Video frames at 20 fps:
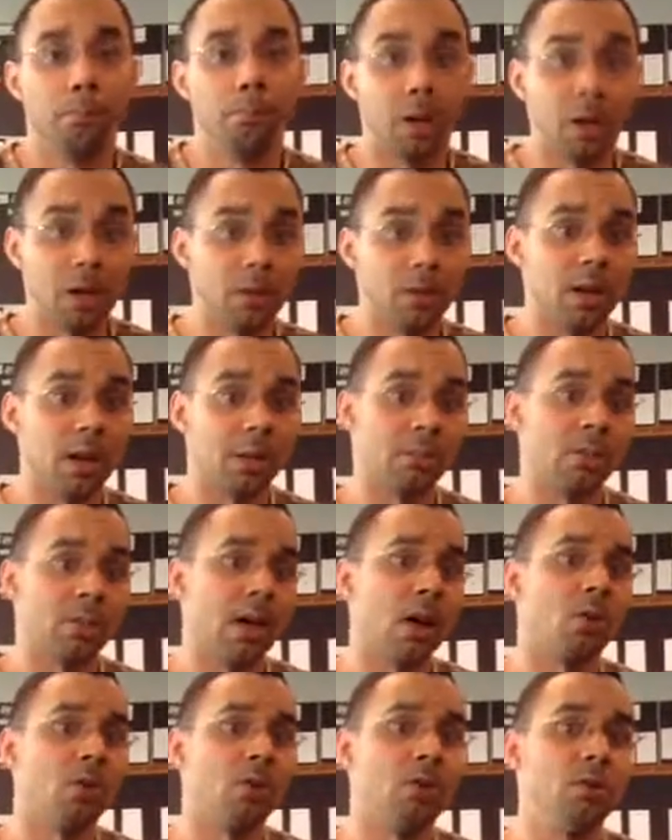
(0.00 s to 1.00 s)
But I'm
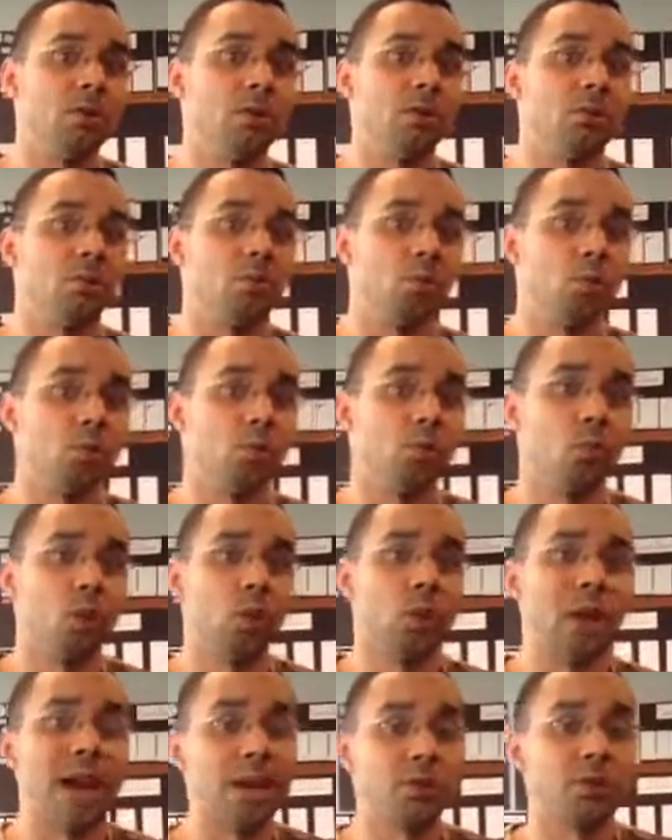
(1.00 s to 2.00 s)
telling you,
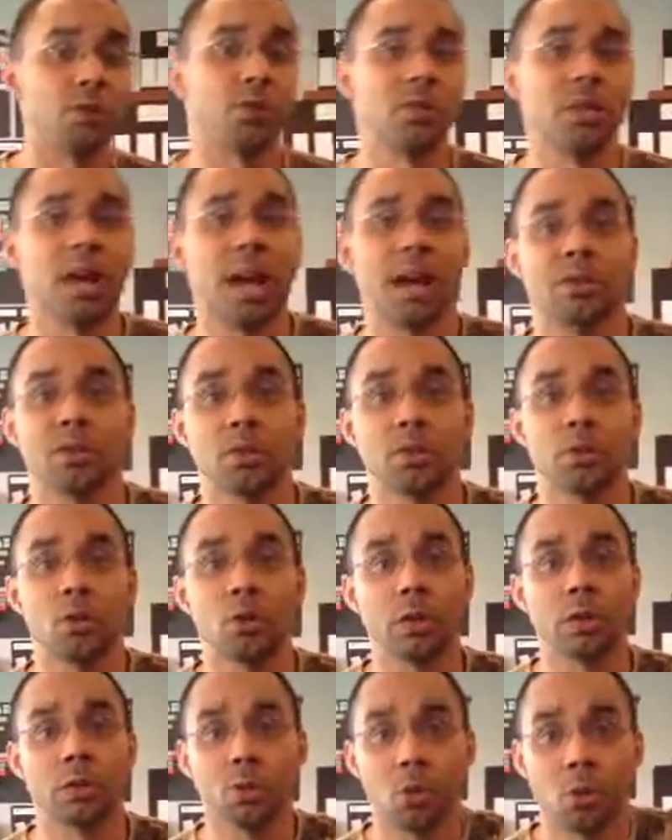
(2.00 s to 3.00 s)
exercise is
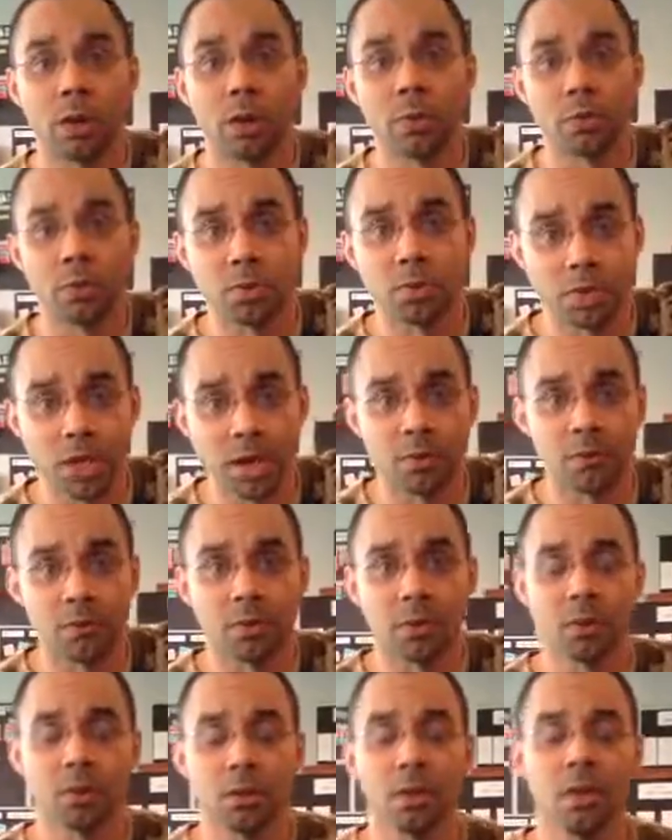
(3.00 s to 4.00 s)
only 20% of
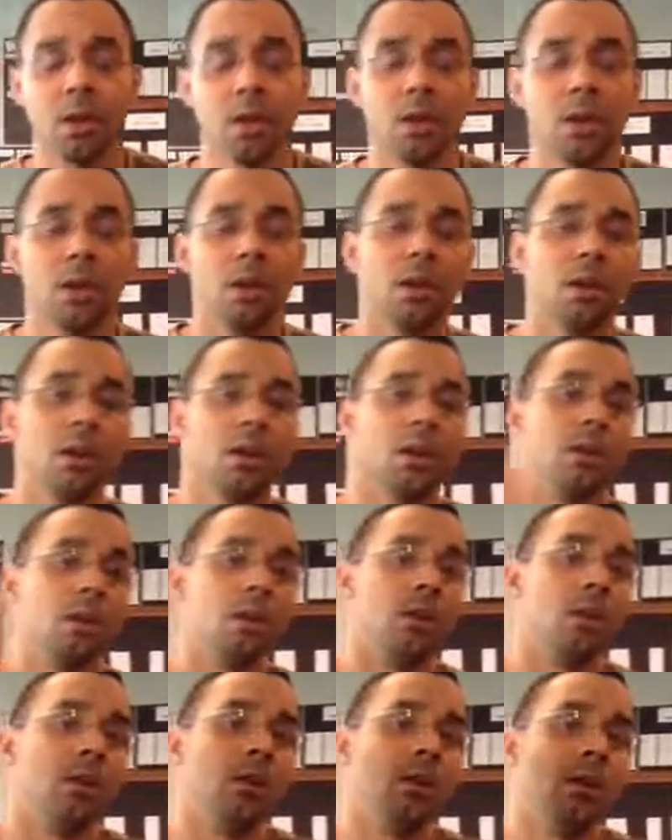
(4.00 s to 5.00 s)

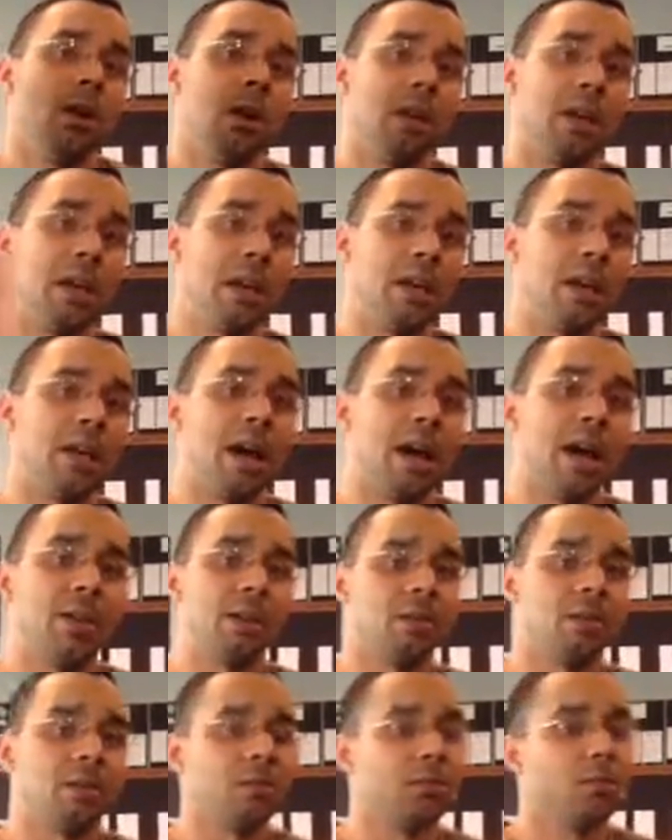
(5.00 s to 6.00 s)
it. Again,
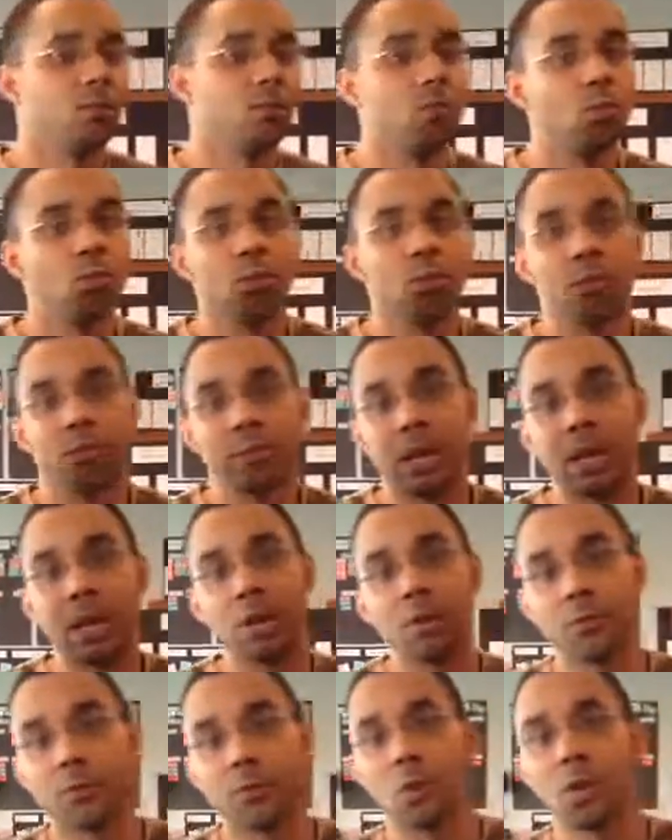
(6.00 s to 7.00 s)
guys,
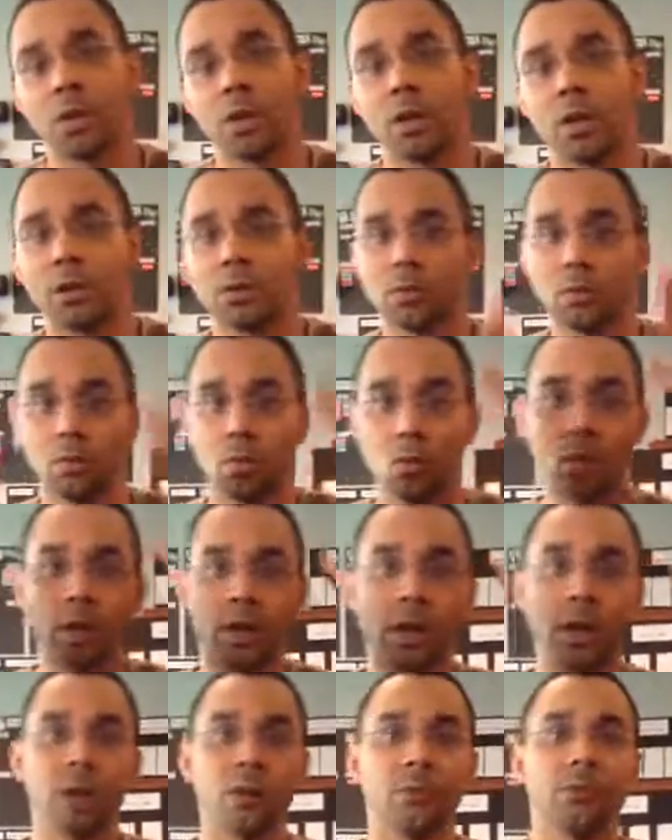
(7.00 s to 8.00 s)
here for you.
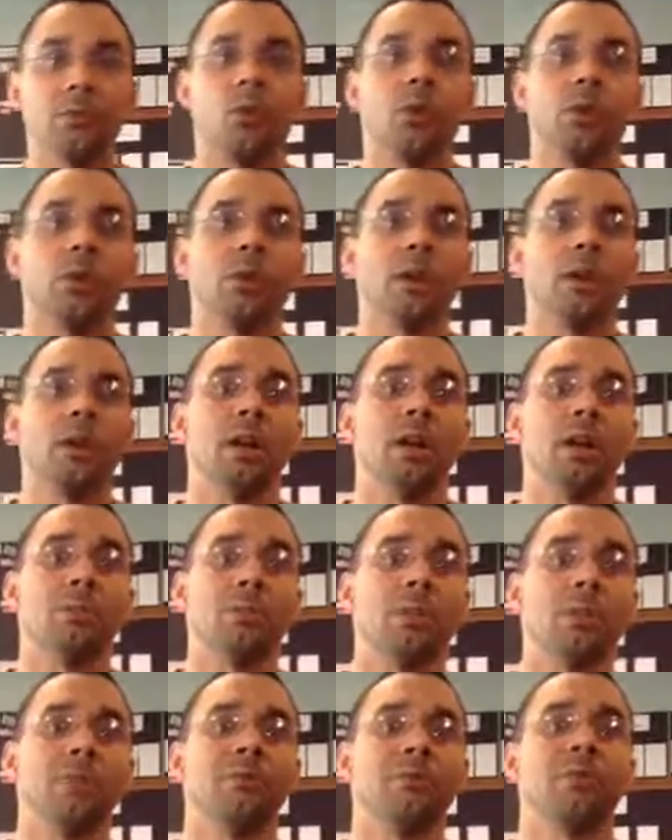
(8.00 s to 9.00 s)
We're here for you here
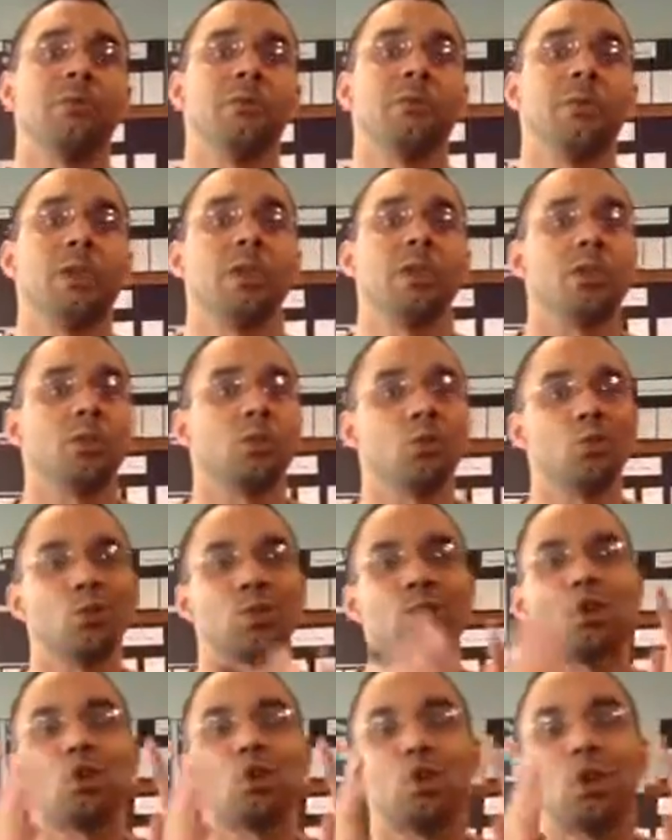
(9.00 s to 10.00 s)
at Peer Viewed Fitness.
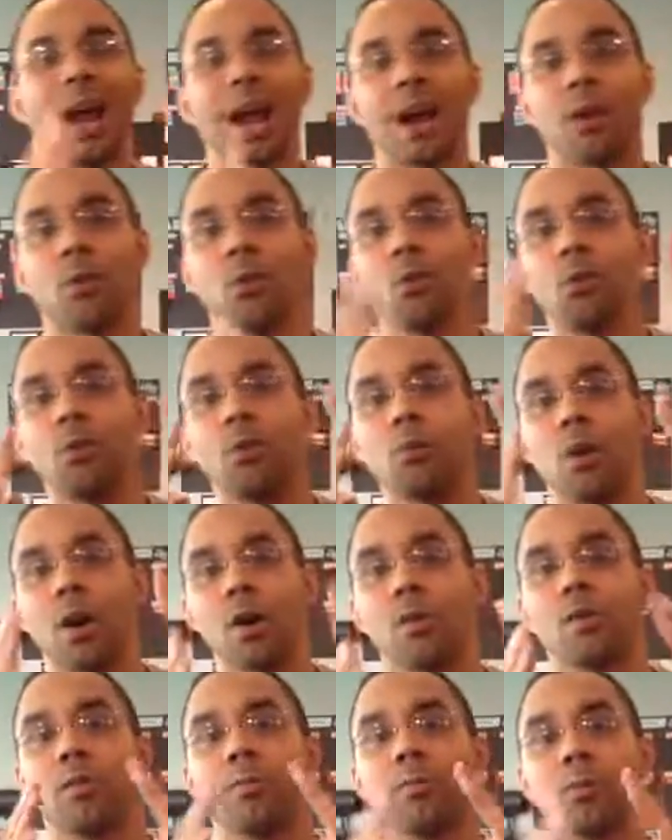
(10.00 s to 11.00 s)
Let's track what we
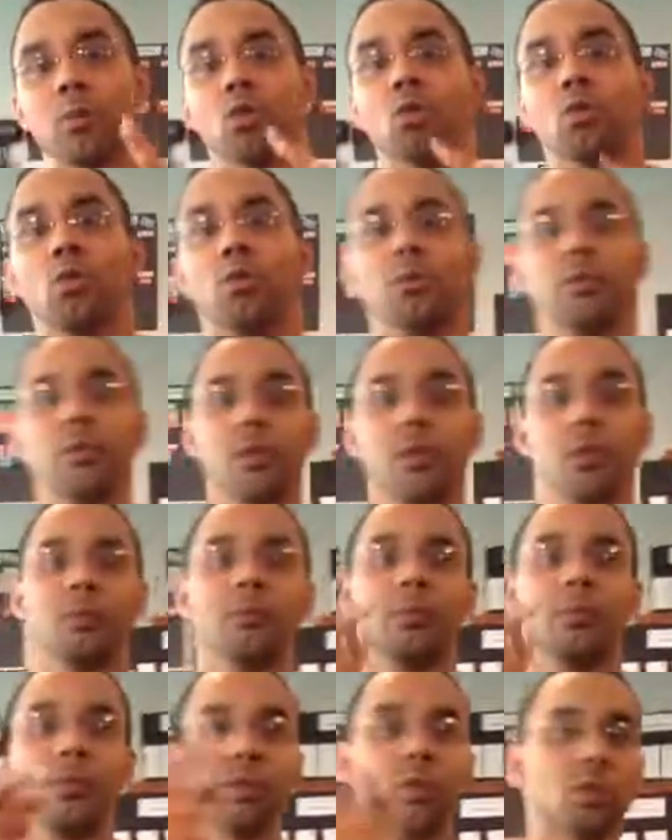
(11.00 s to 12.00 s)
want to improve.
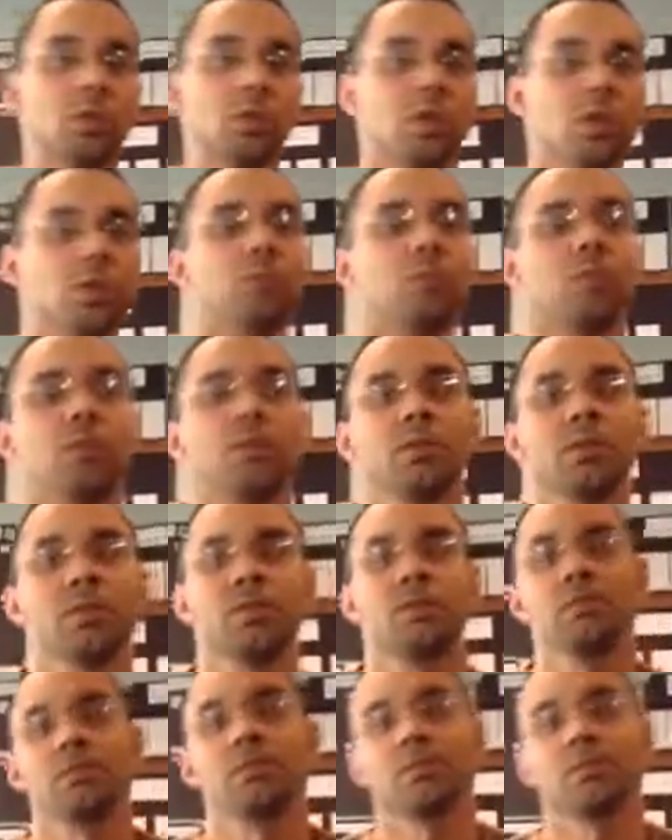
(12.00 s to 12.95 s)
This is Chris Brinson